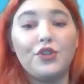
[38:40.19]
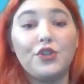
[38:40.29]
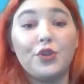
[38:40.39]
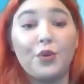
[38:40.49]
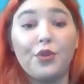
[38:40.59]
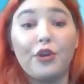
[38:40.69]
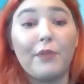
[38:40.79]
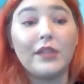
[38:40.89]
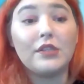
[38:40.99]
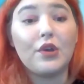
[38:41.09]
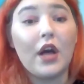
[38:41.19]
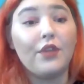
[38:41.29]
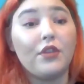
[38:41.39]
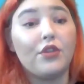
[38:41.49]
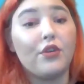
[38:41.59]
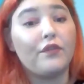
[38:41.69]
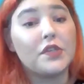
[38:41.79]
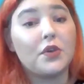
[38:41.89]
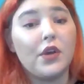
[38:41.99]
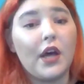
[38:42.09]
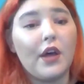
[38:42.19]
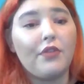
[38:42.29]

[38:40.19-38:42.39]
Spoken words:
to their mental health and their physical health.